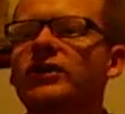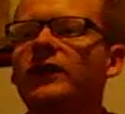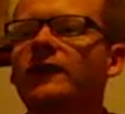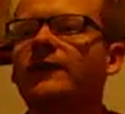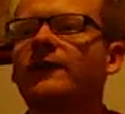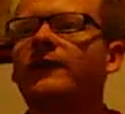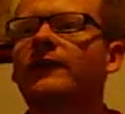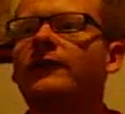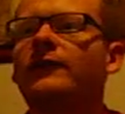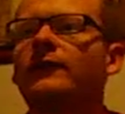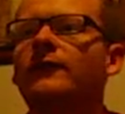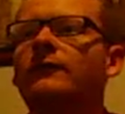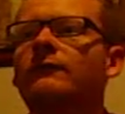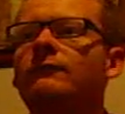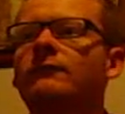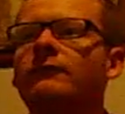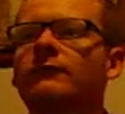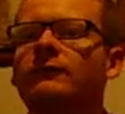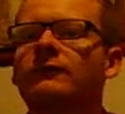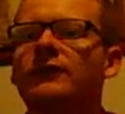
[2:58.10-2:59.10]
of this
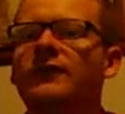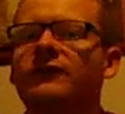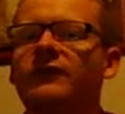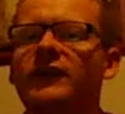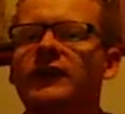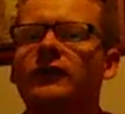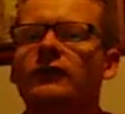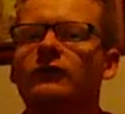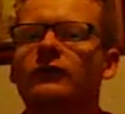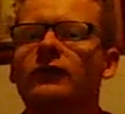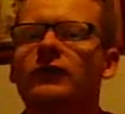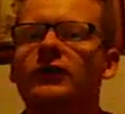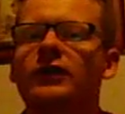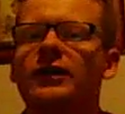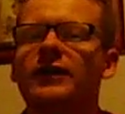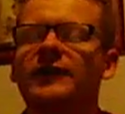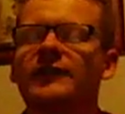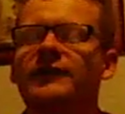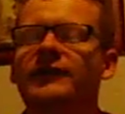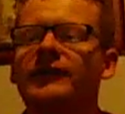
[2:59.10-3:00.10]
review, I'm
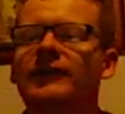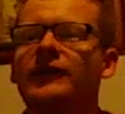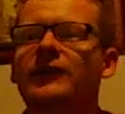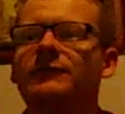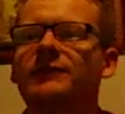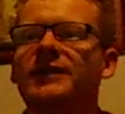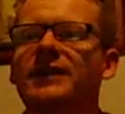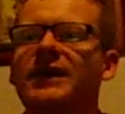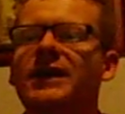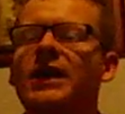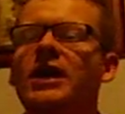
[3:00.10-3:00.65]
actually going to be